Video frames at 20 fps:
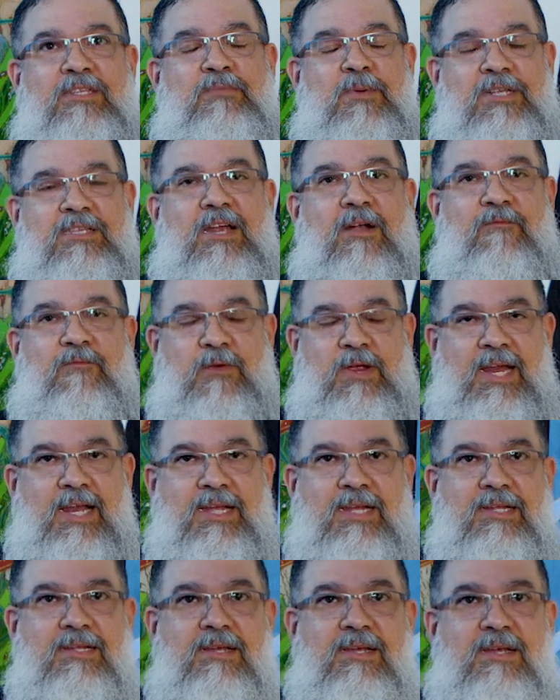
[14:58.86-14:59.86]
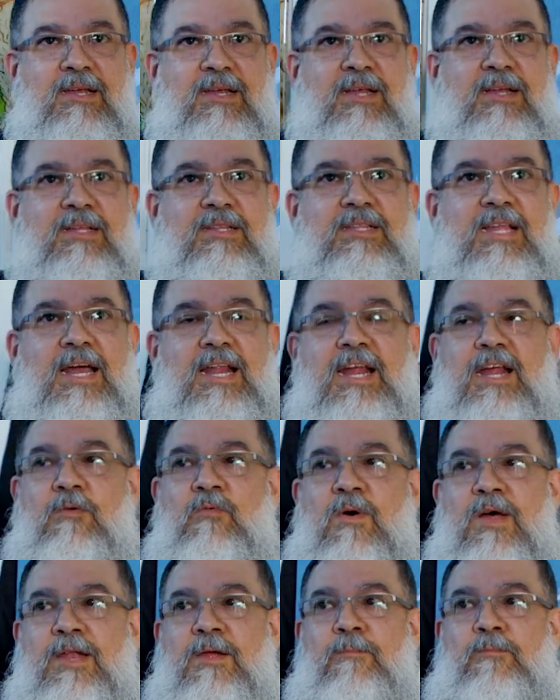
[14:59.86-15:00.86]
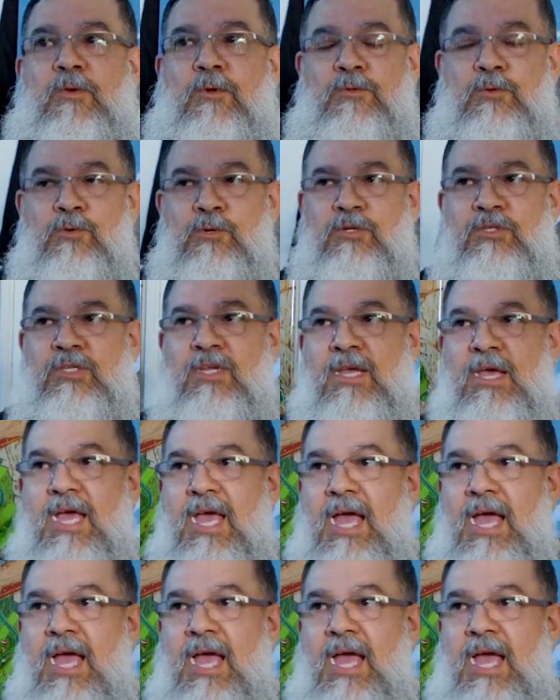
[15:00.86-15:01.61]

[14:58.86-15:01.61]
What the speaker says: special feeling that I want to produce.